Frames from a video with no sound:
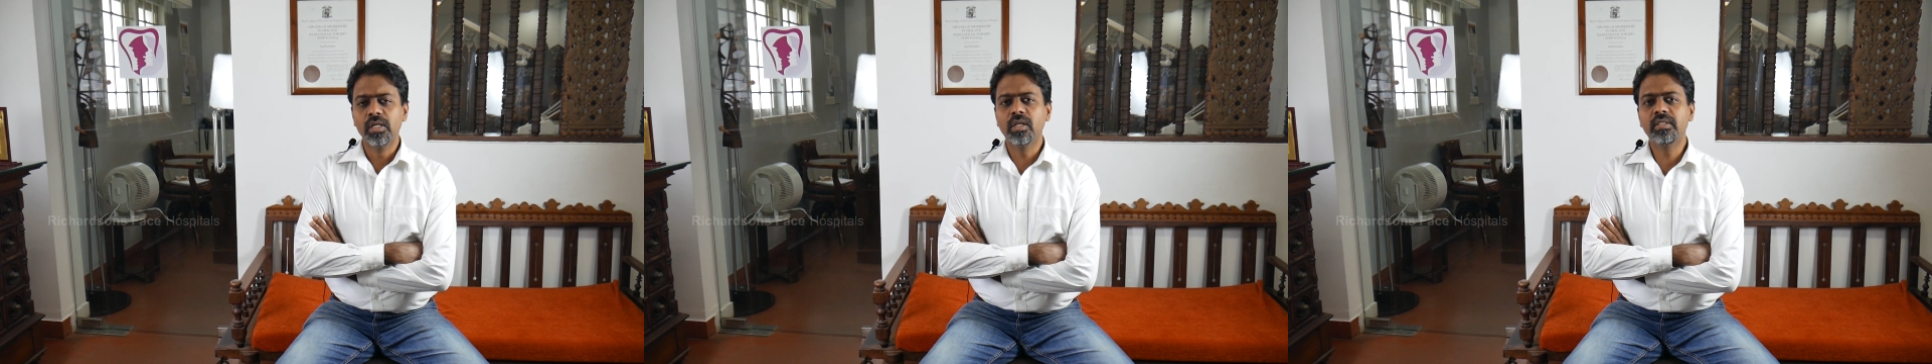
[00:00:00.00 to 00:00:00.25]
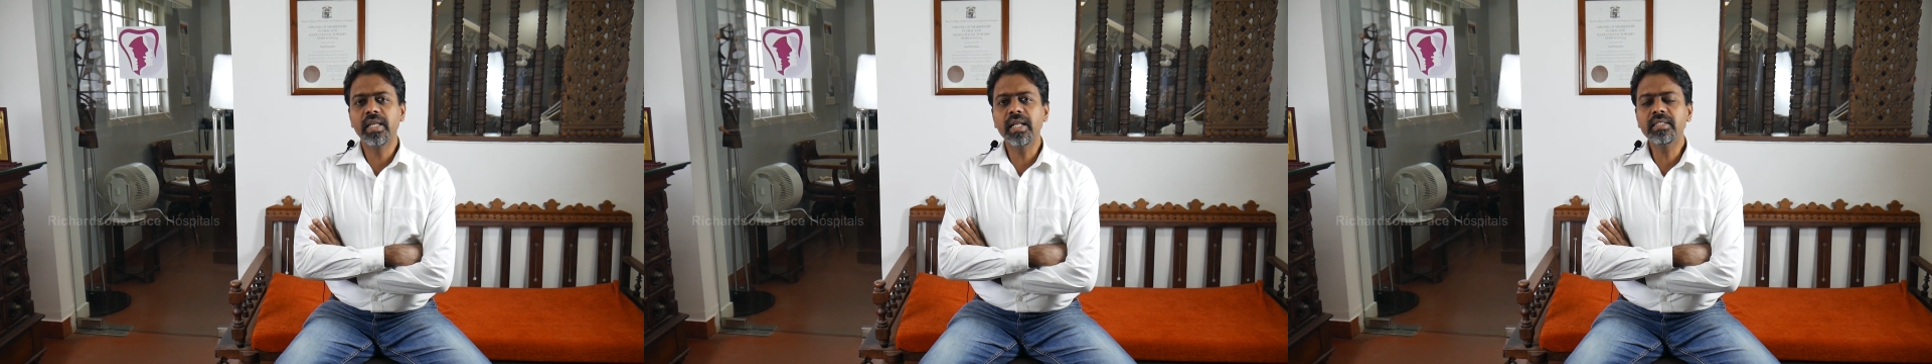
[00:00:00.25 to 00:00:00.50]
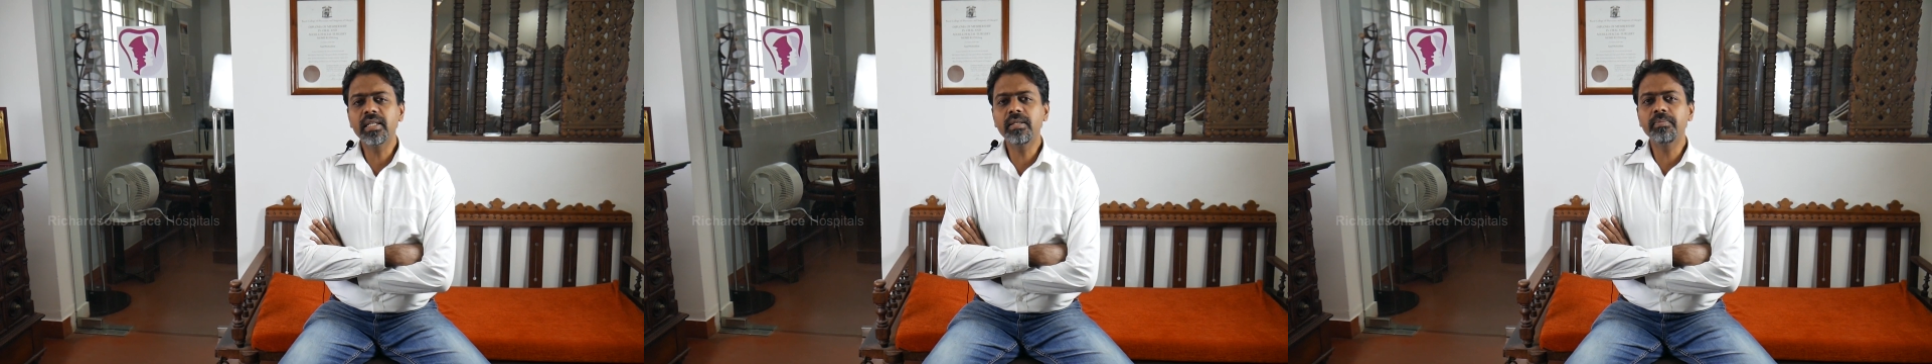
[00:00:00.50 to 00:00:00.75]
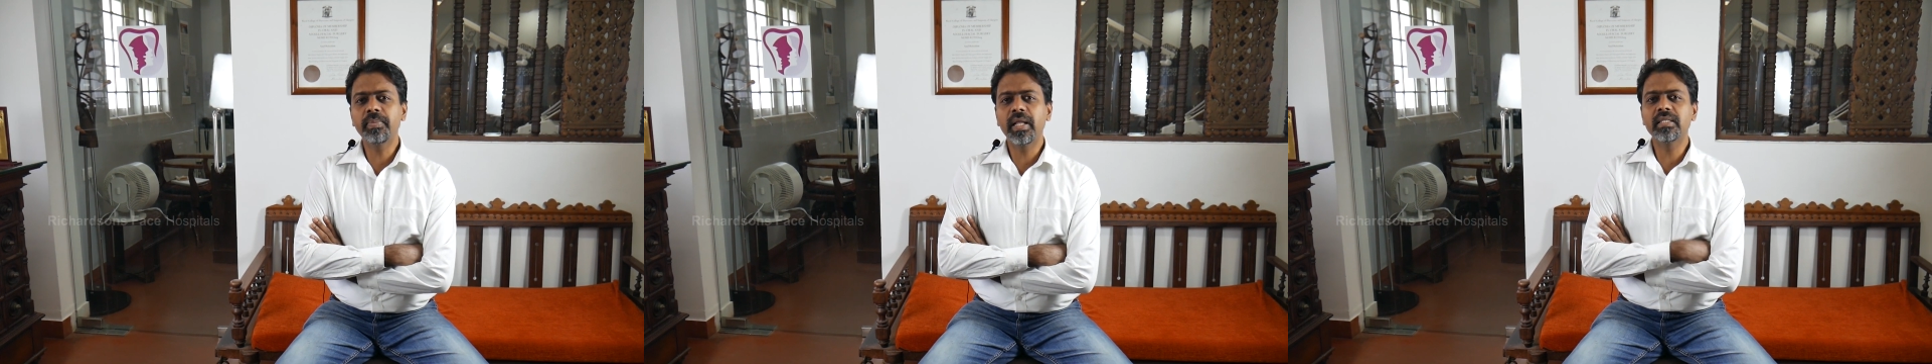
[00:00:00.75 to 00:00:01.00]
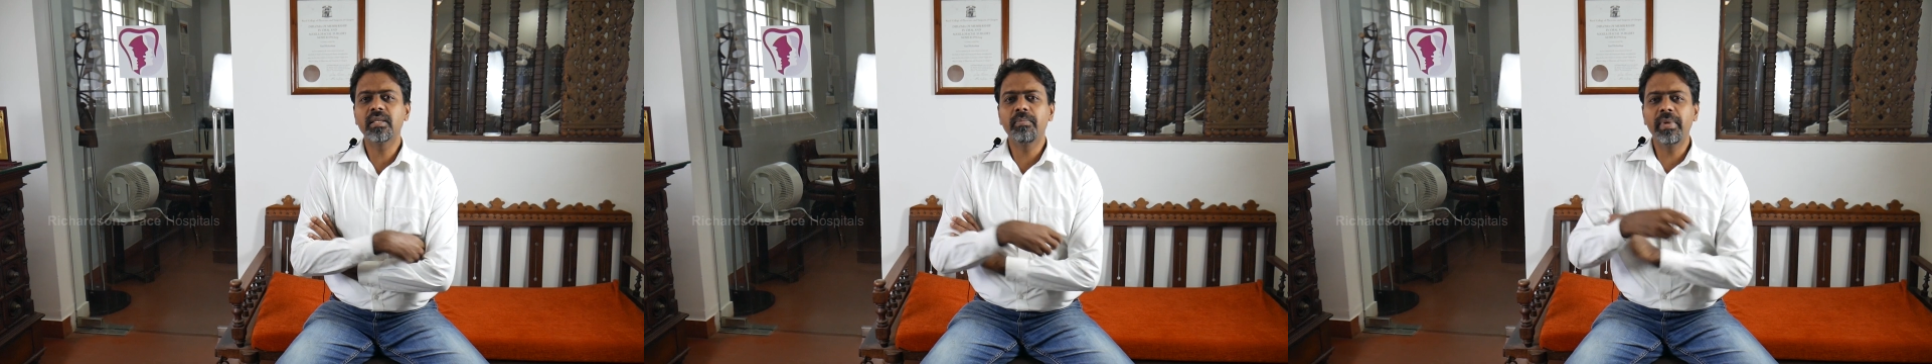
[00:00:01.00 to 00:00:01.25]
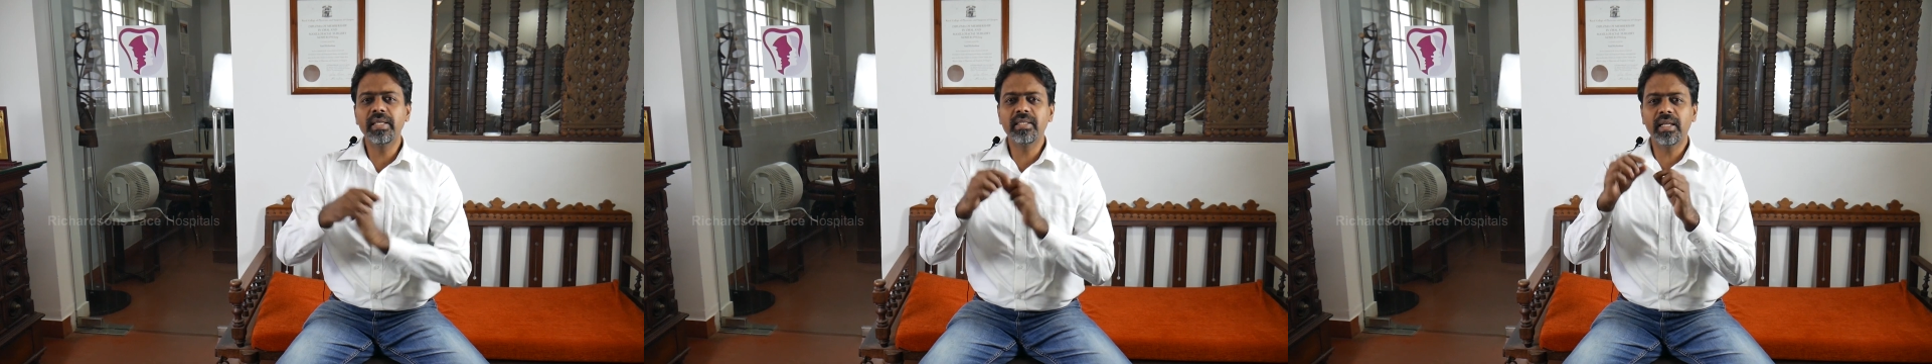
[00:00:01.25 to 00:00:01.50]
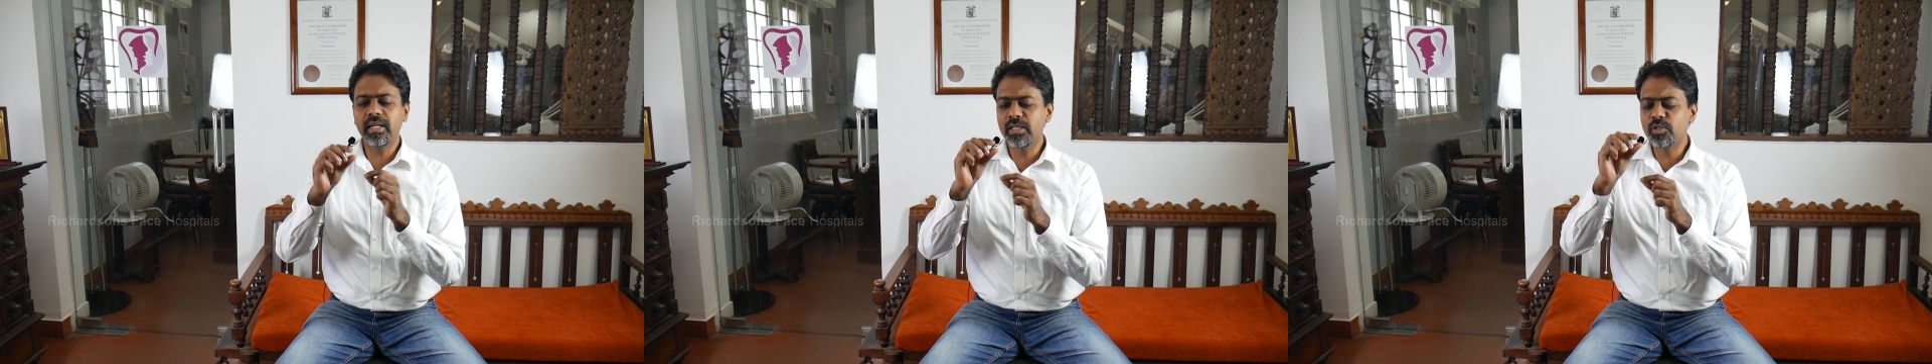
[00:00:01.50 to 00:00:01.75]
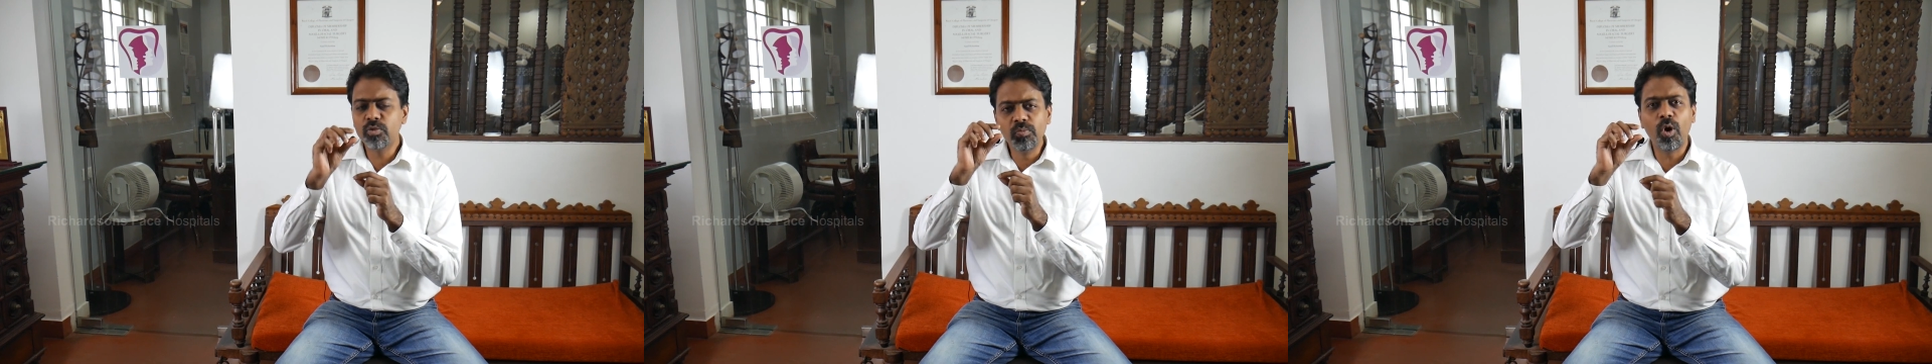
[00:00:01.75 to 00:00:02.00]
The dental implants are basically
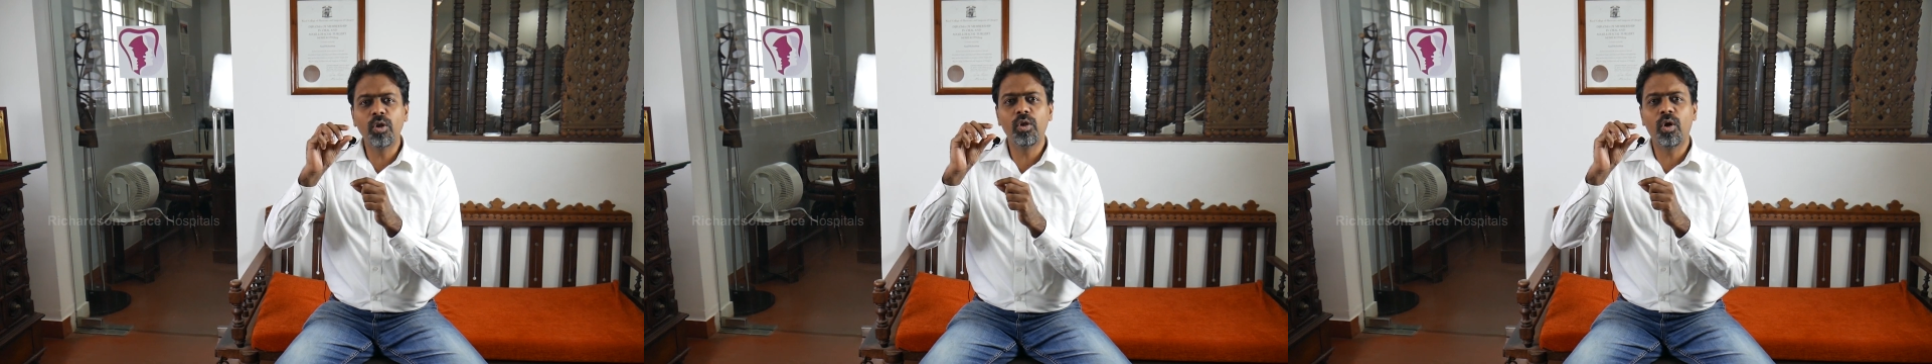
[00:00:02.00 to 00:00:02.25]
small,